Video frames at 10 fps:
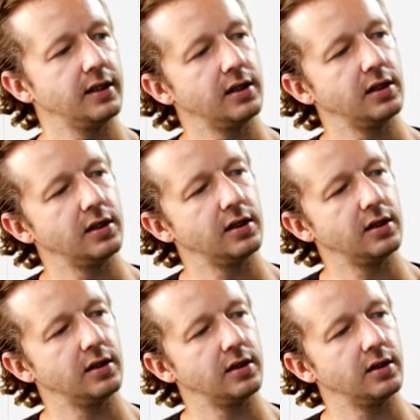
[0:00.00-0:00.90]

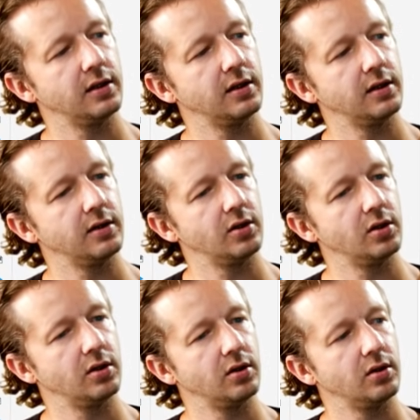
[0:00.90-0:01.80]

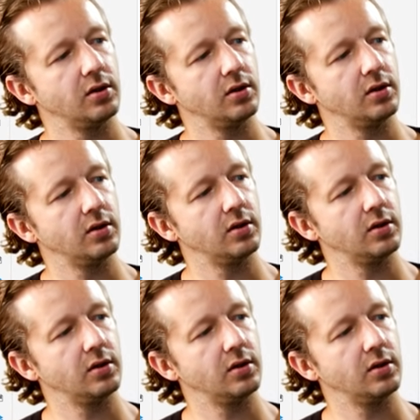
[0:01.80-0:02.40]
(silence)